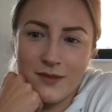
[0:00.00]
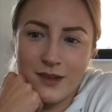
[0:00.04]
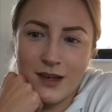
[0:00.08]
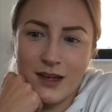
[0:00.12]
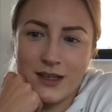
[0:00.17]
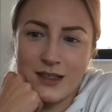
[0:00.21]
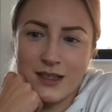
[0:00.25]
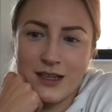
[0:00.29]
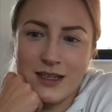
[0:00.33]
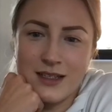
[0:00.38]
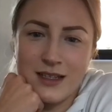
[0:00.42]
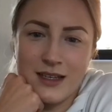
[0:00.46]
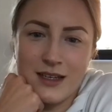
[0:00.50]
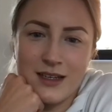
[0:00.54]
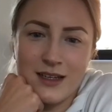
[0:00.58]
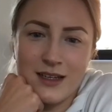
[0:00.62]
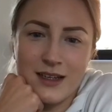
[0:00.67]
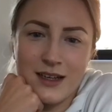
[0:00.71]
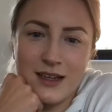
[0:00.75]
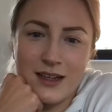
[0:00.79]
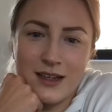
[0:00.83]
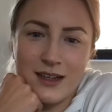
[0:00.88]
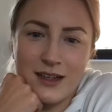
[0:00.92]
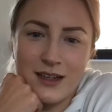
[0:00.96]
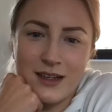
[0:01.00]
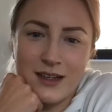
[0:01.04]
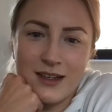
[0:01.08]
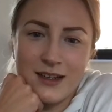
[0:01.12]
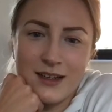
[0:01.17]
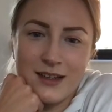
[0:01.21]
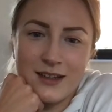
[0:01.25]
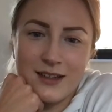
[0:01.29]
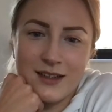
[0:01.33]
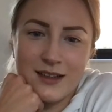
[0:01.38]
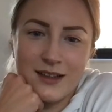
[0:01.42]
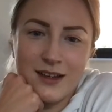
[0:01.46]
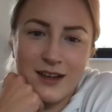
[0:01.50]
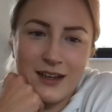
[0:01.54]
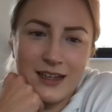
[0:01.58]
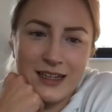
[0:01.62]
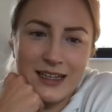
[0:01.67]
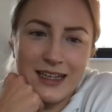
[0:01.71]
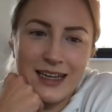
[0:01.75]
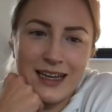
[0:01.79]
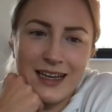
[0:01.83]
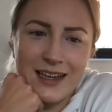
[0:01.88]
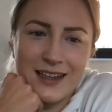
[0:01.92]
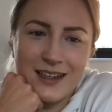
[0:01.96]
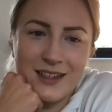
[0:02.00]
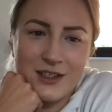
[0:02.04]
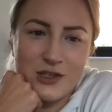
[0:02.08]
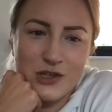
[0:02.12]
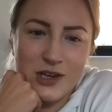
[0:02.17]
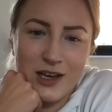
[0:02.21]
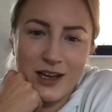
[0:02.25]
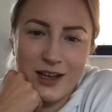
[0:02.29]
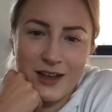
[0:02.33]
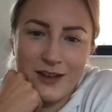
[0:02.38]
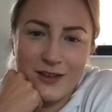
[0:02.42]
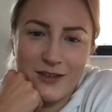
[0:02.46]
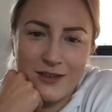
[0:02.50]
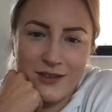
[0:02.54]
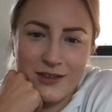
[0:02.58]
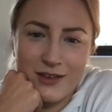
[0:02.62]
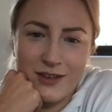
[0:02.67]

Is it like leg chafe?